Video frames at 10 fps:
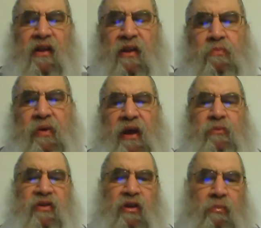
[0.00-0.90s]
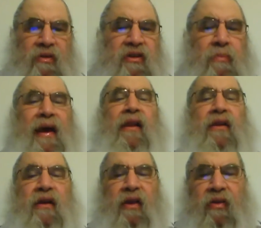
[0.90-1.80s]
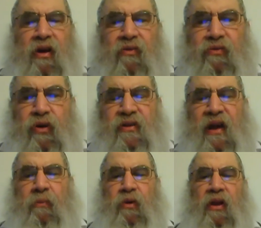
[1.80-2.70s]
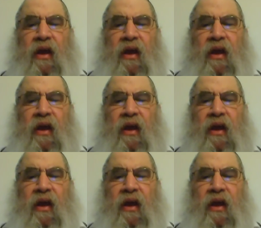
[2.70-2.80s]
the beams, and you build a balcony there, for example.